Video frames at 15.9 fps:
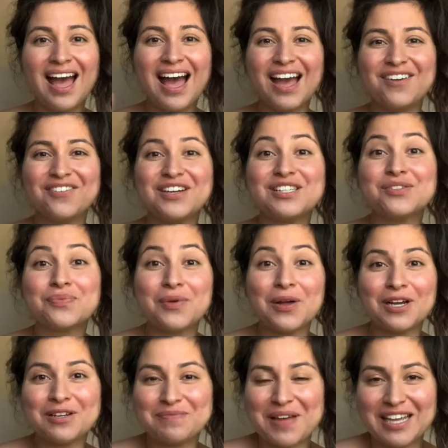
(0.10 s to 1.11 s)
Hi friends,
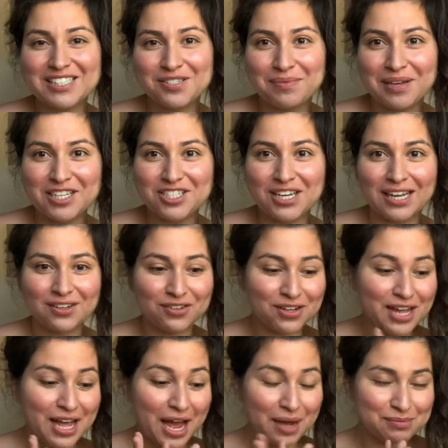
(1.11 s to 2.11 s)
welcome back to my channel.
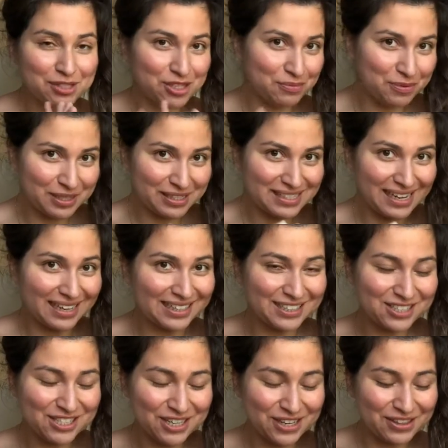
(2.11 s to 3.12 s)
I'm super excited
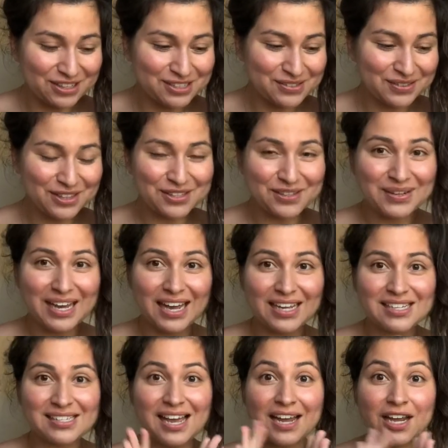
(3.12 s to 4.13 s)
to share this with you
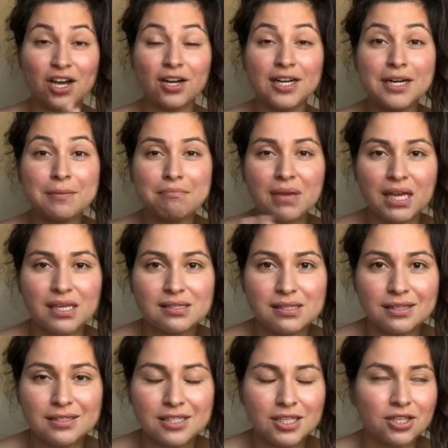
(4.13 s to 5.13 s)
guys. I got an
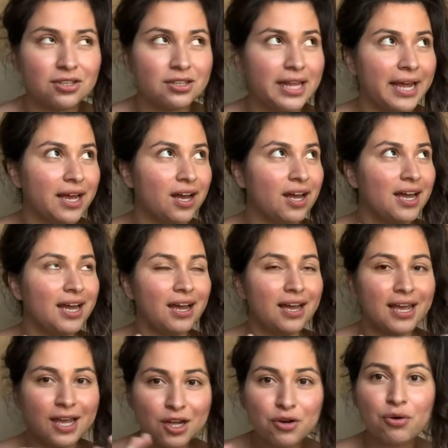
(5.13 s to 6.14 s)
amazing deal, like
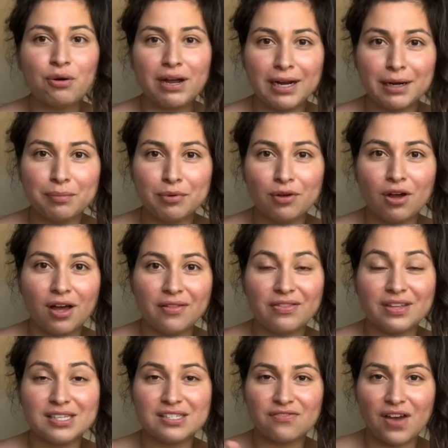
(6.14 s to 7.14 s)
incredible, on
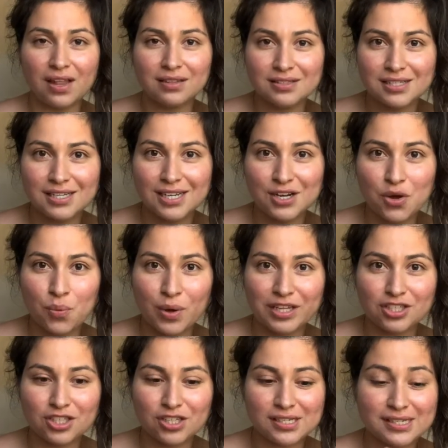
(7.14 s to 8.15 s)
these Valentino
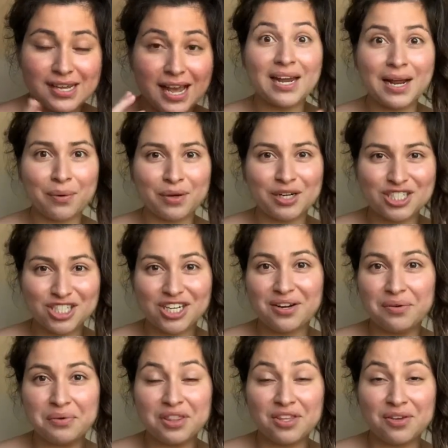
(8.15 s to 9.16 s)
wedges, and I want to share
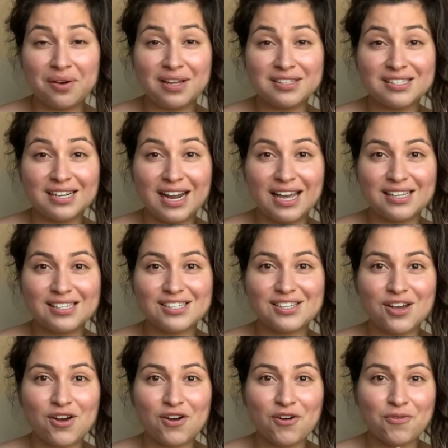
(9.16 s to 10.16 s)
it with you all today.
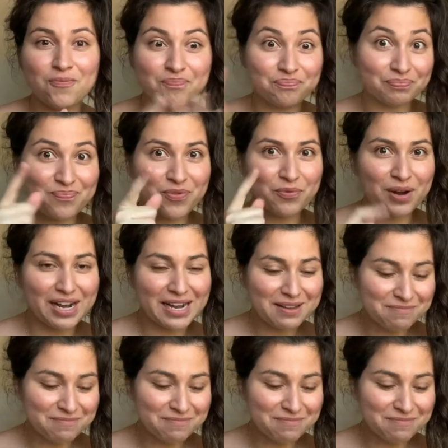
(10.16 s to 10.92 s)
So ready?